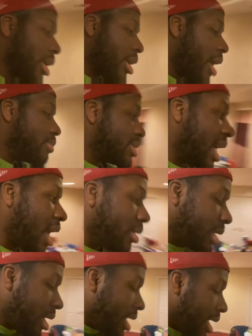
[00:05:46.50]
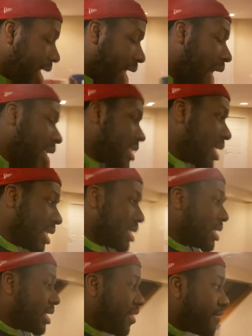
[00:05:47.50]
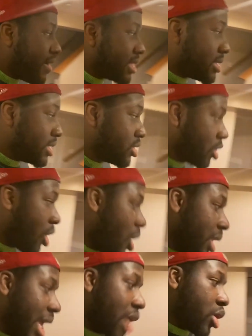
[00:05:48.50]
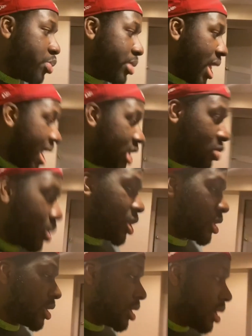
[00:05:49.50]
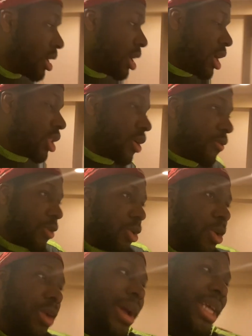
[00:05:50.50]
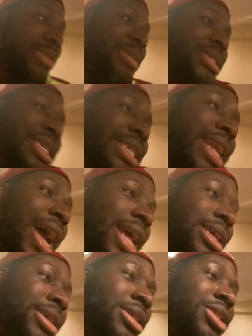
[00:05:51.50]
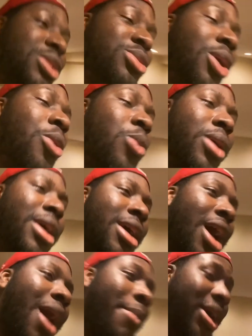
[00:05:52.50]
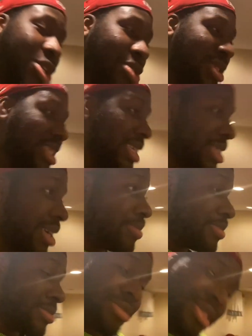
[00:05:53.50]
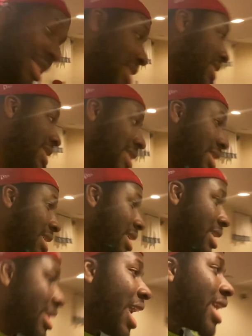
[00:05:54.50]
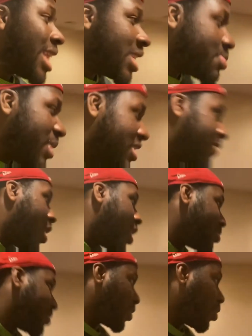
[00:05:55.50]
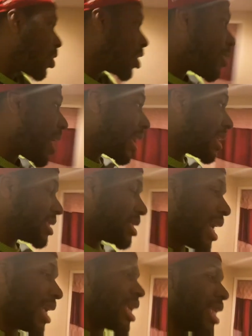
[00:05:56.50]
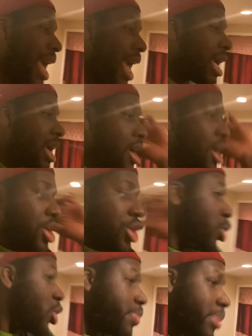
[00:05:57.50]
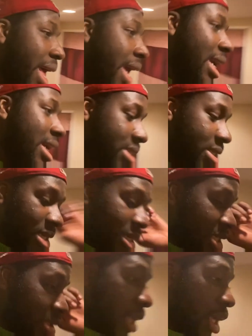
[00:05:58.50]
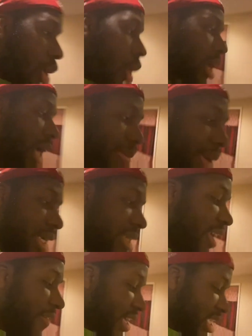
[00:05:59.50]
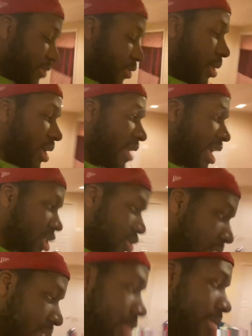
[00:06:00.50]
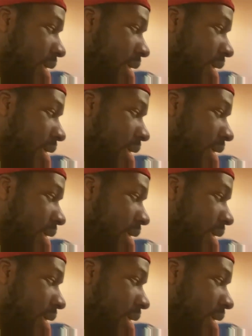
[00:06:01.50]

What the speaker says: comes out and kind of says the defenses are calling out our plays, which, you know, for a quarterback to be saying that, you don't, about your system, that speaks volumes. If the quarterback is saying that, hey, your plays is being called out by the defense before we even get to run them,